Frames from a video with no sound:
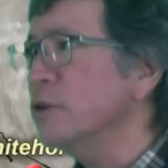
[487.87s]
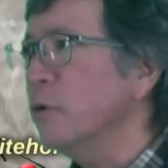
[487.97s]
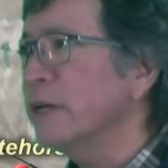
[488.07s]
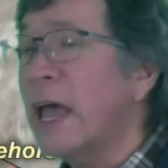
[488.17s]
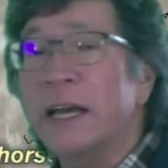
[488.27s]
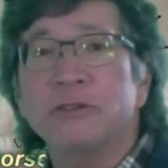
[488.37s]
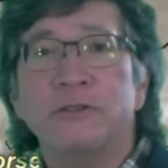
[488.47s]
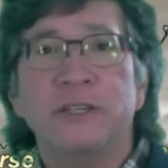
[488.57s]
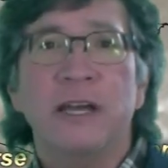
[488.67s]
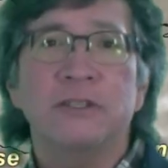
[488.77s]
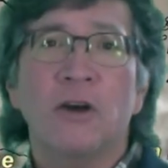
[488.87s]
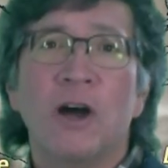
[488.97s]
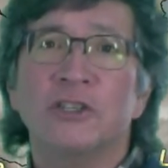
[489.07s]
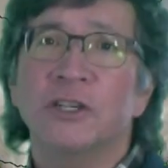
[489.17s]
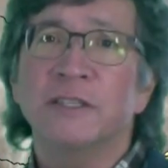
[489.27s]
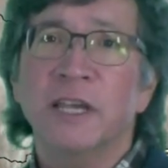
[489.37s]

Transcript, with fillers: So exercise caution.